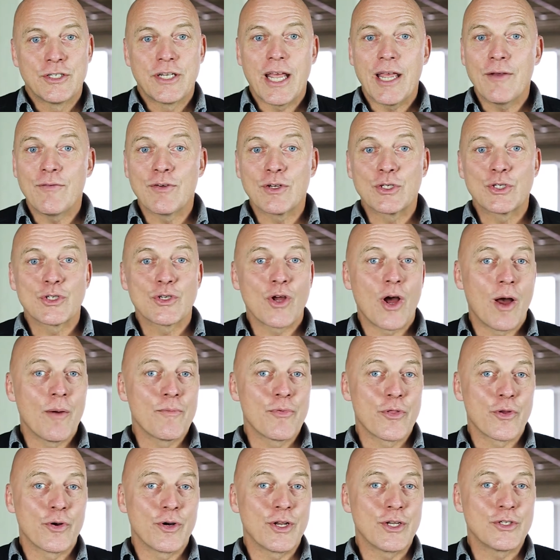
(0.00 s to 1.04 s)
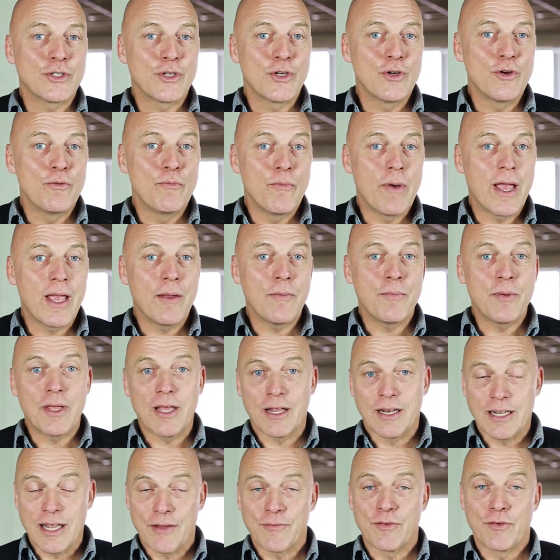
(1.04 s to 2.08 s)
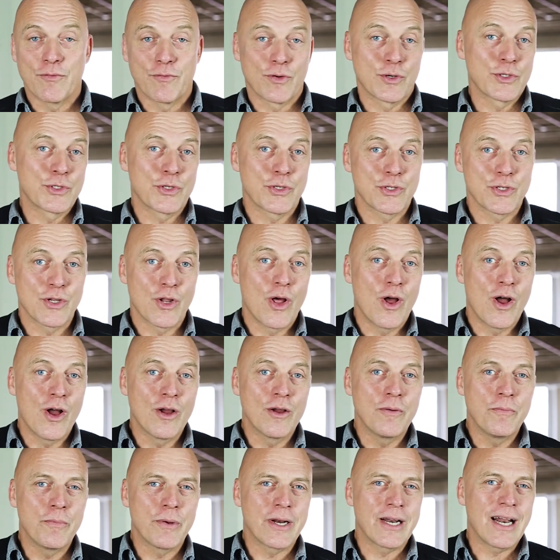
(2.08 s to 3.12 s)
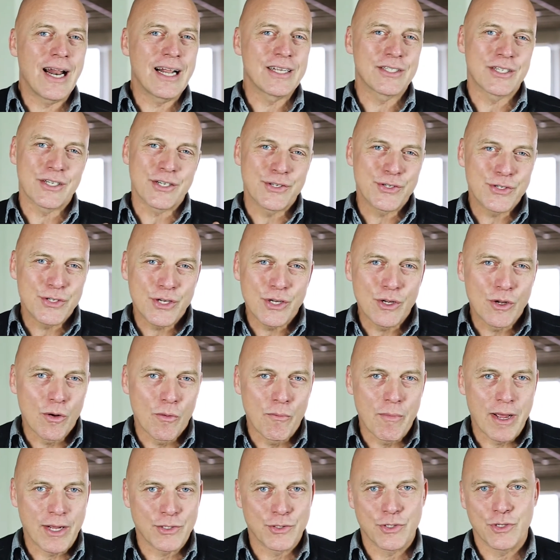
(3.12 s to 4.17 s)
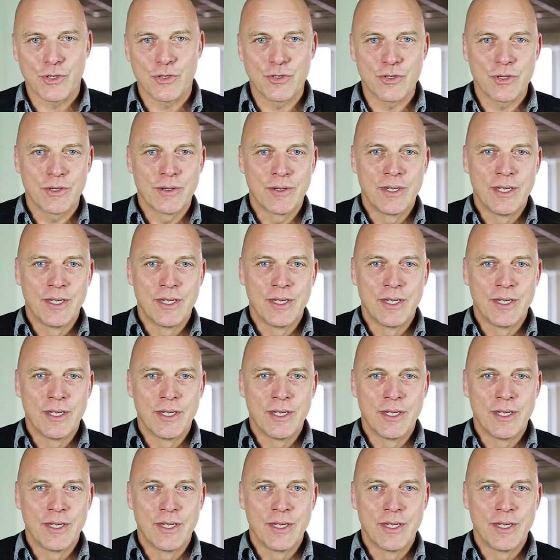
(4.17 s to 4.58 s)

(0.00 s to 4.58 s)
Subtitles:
David's Psalm 32 may be 11 verses long, but it has a single message.